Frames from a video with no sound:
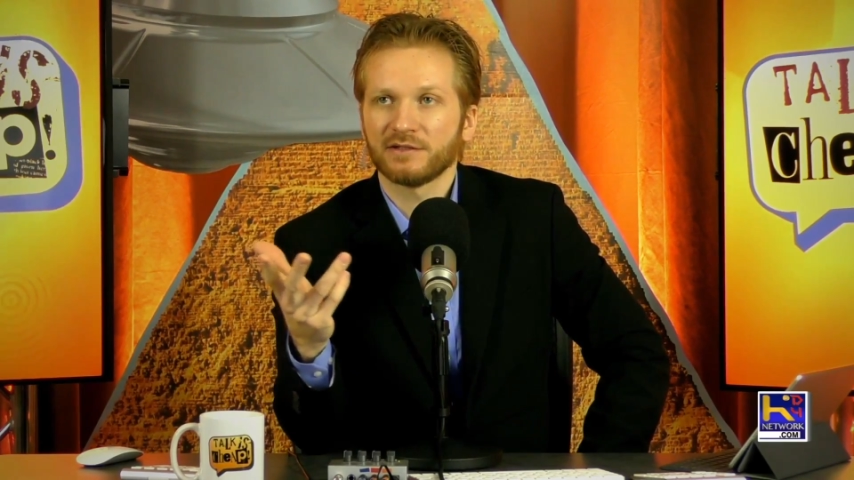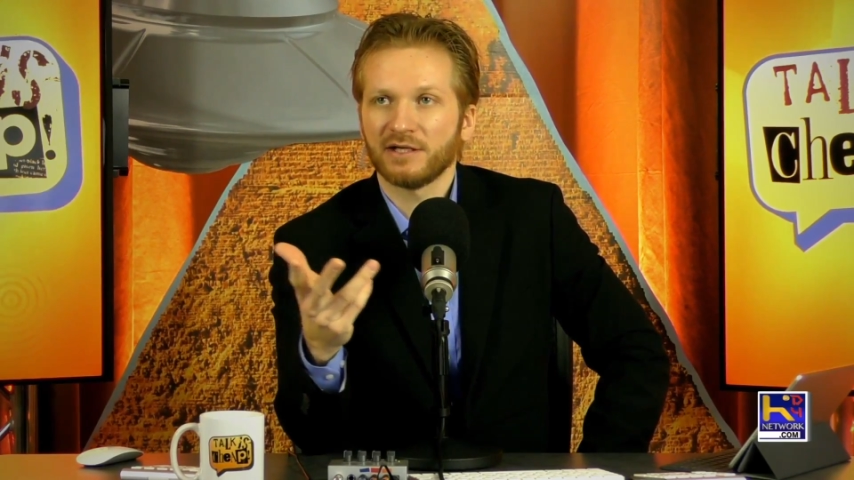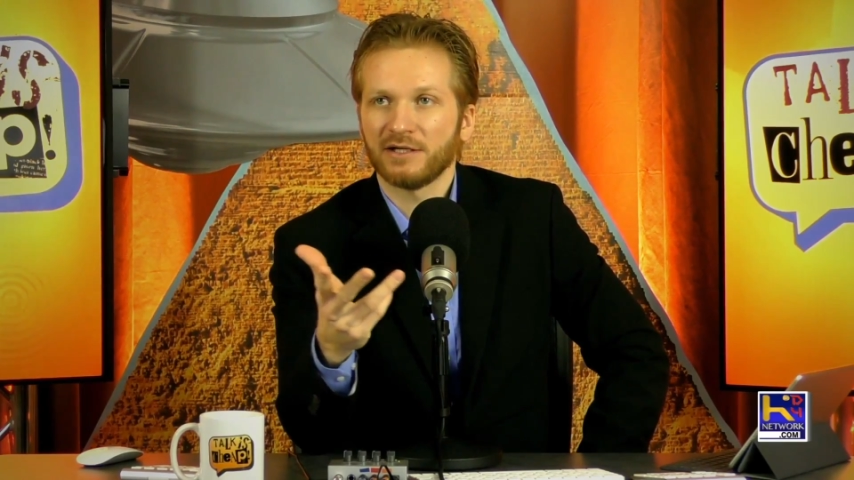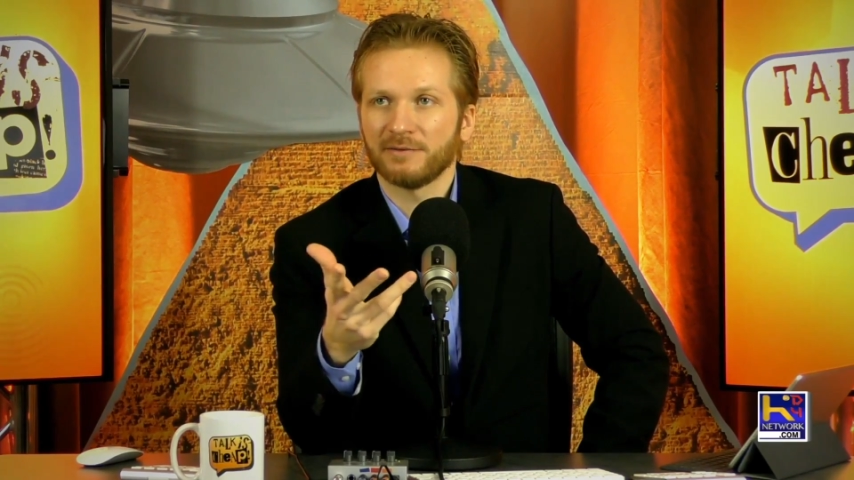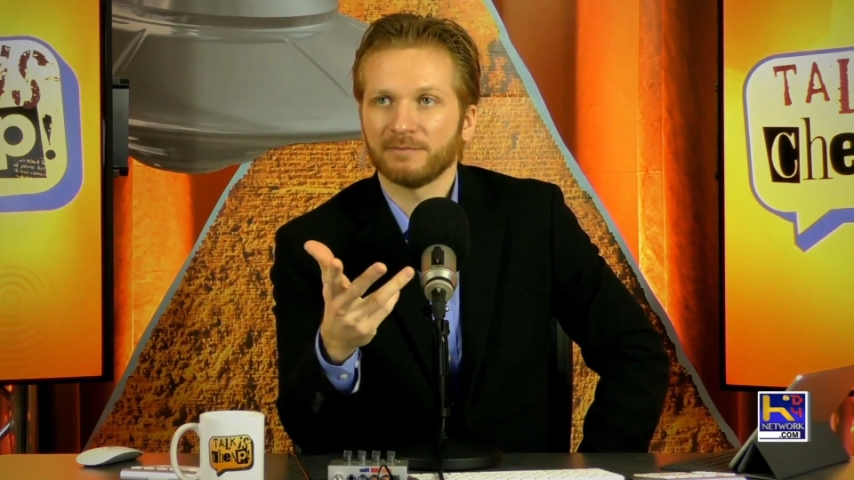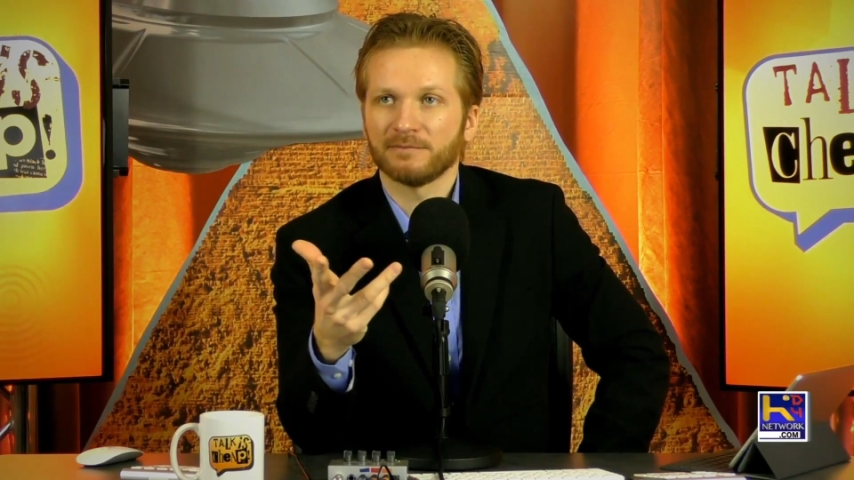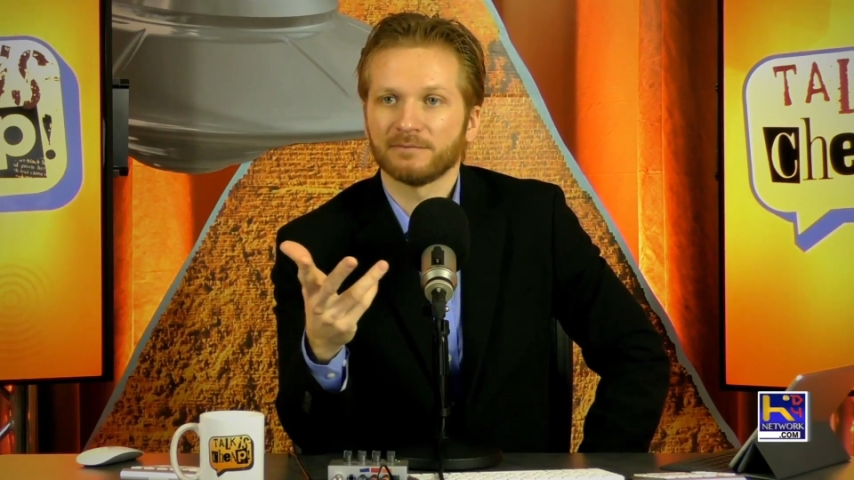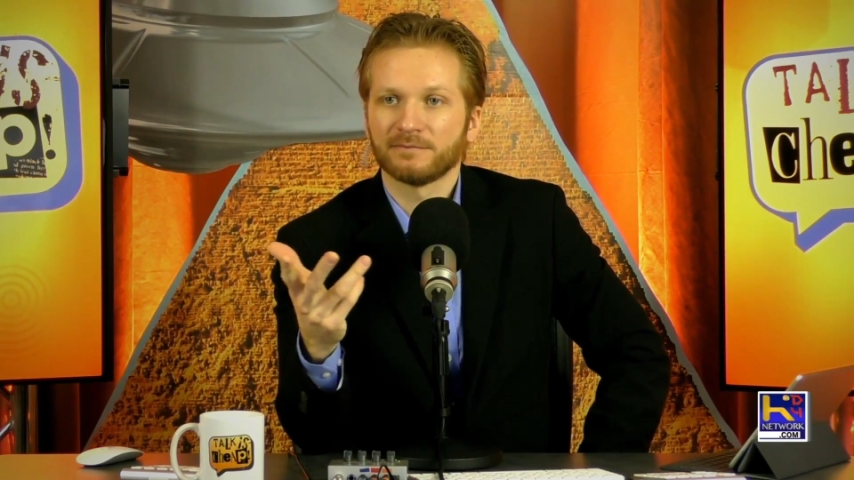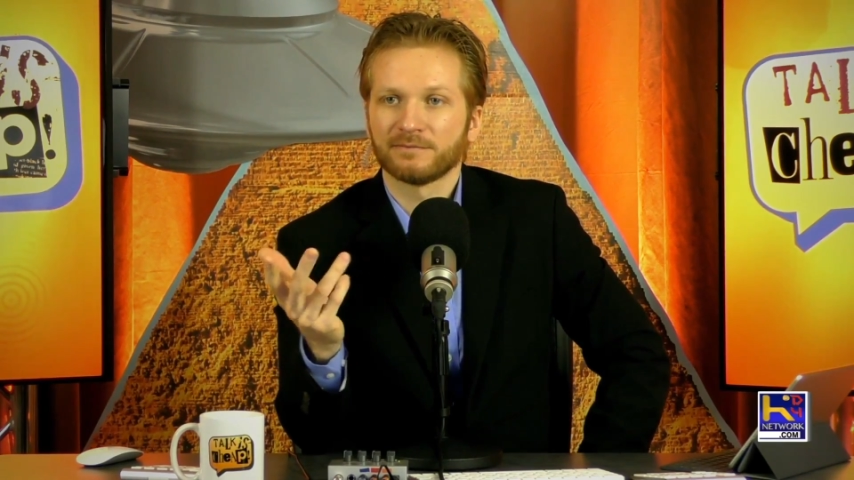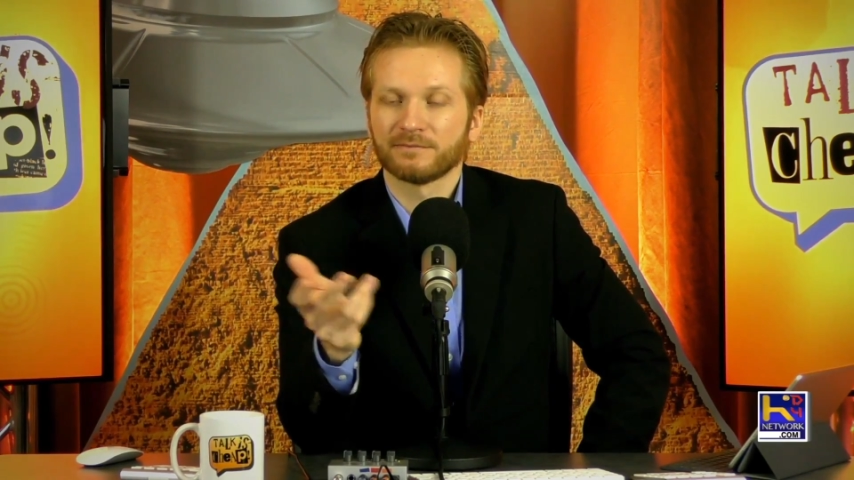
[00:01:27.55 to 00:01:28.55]

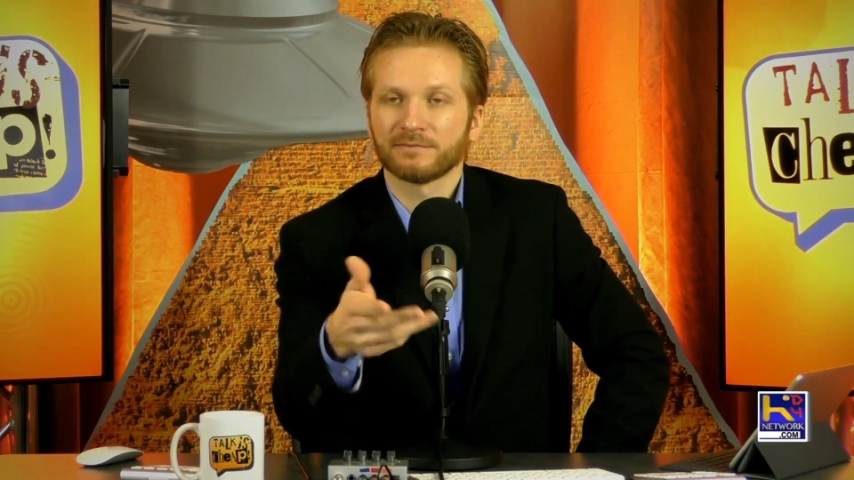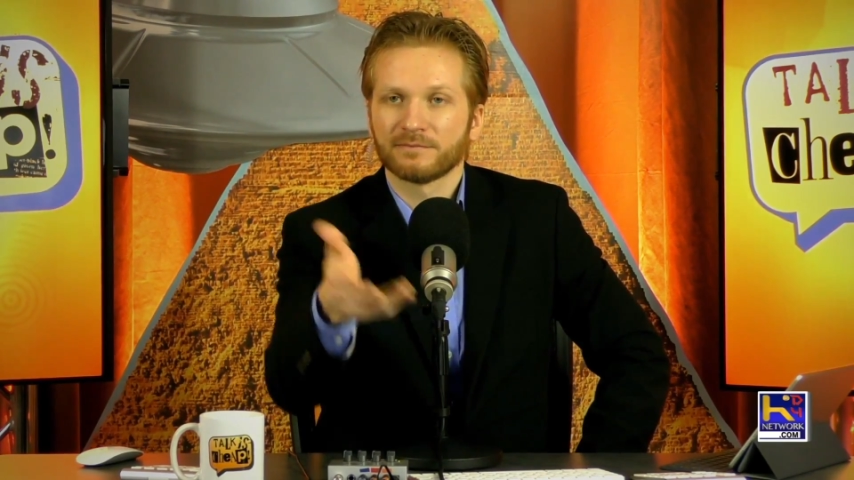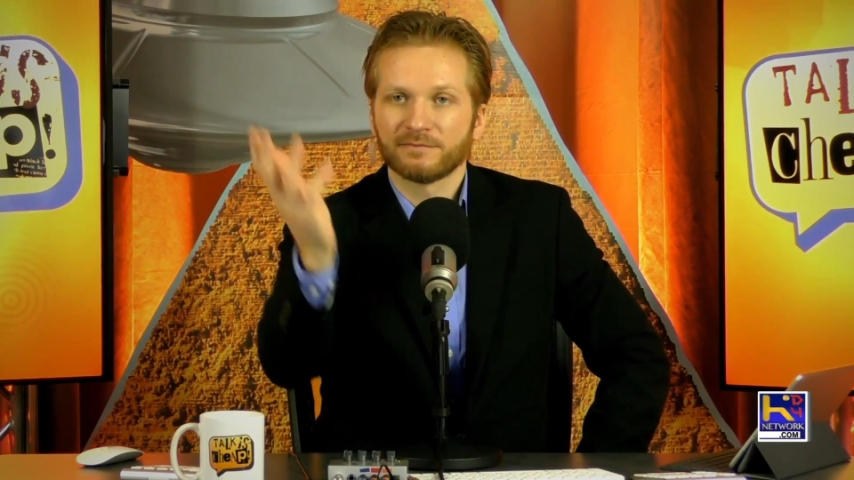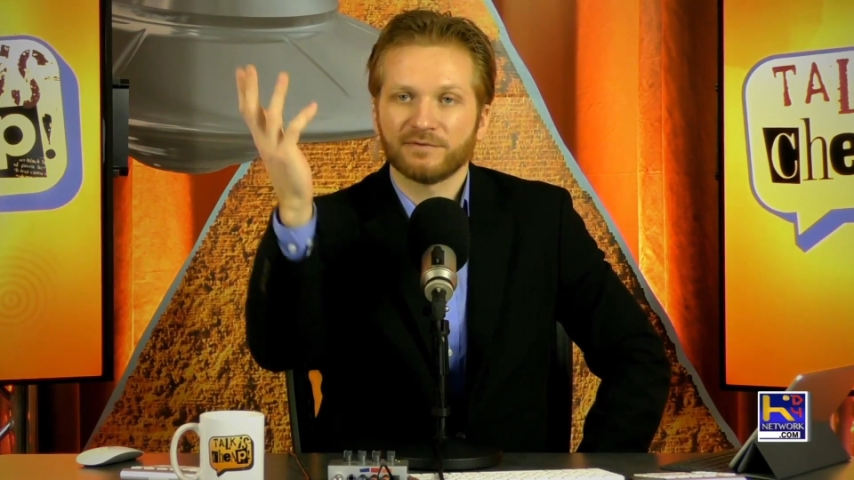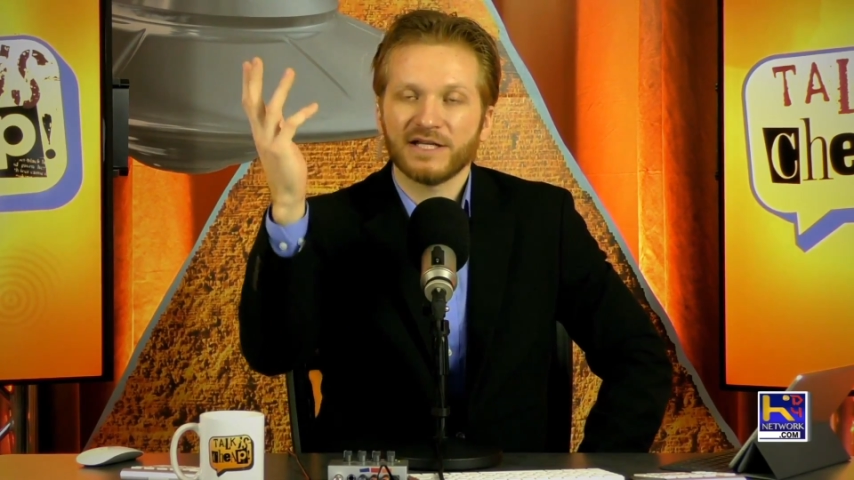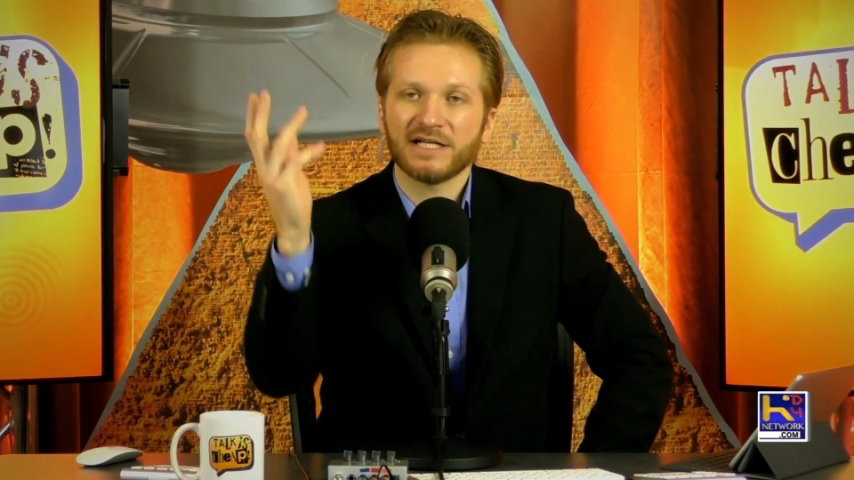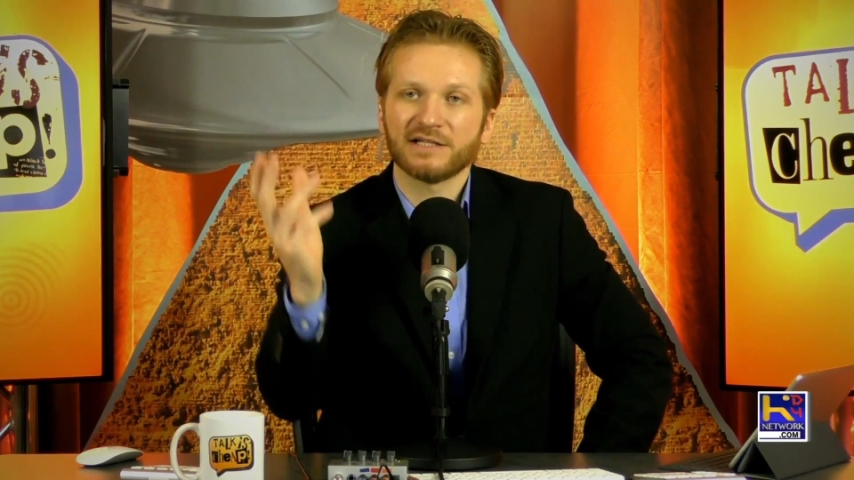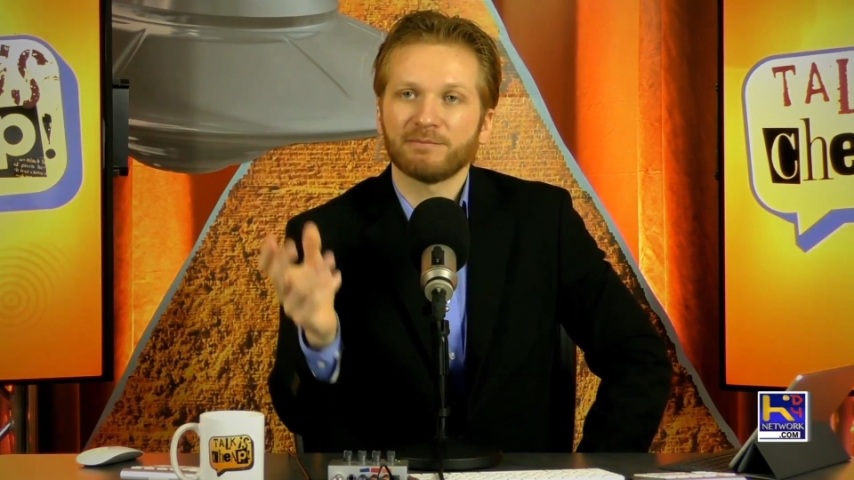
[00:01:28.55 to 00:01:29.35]
flagged